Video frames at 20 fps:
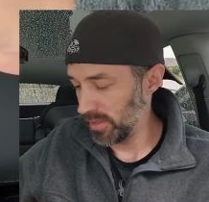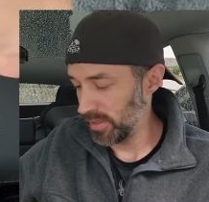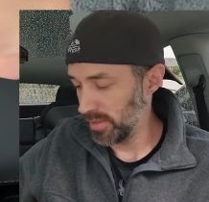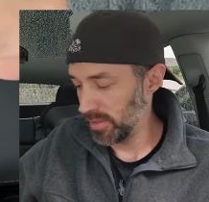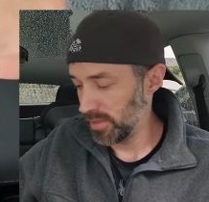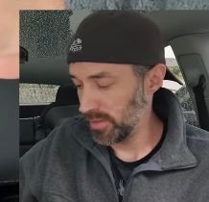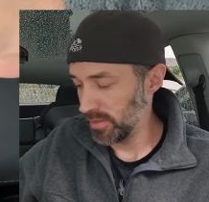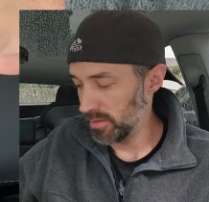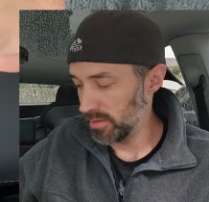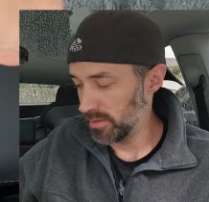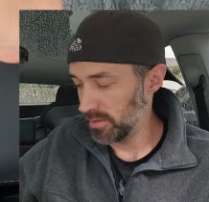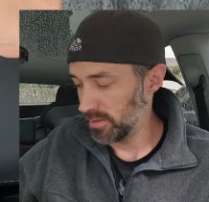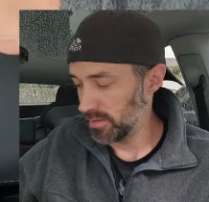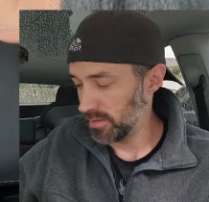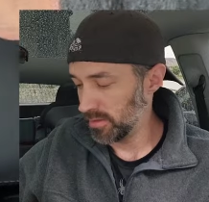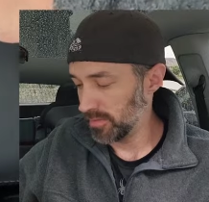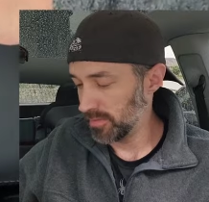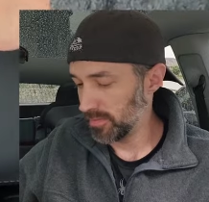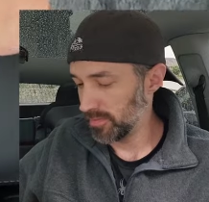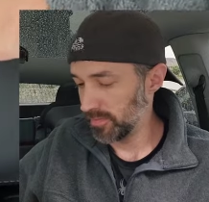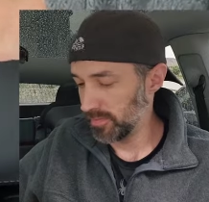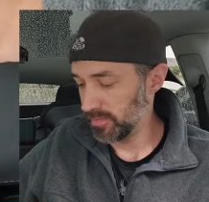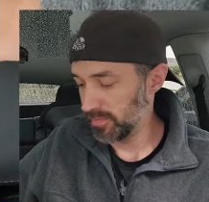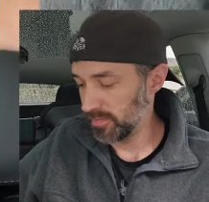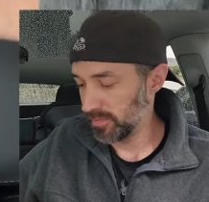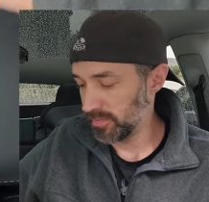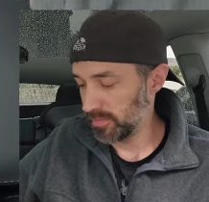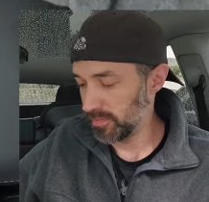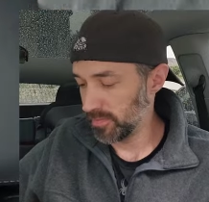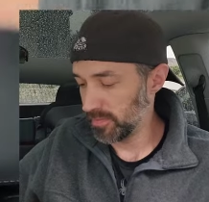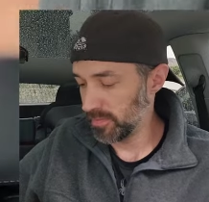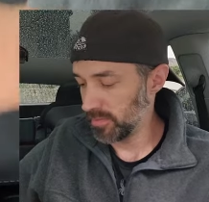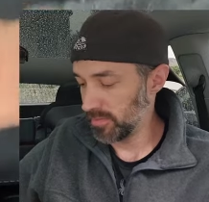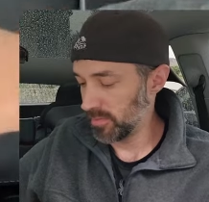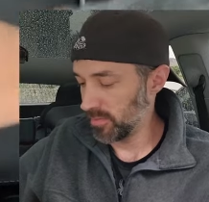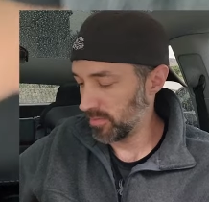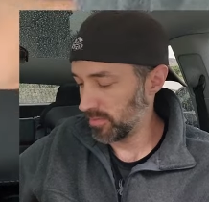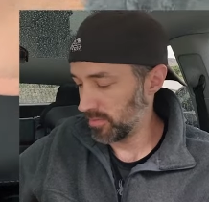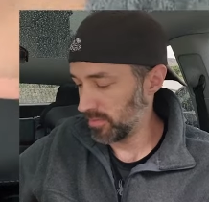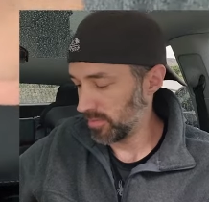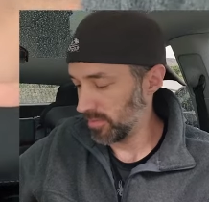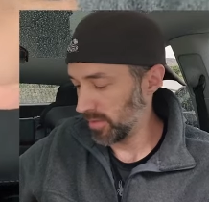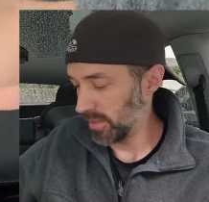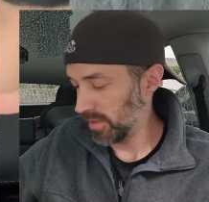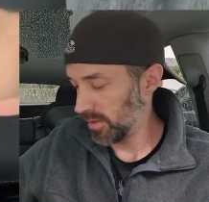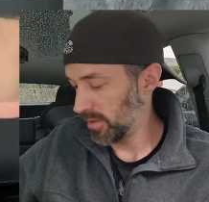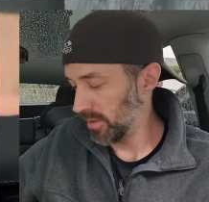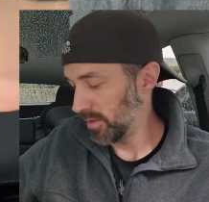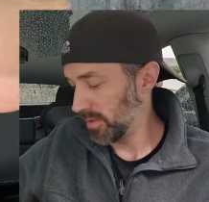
(silence)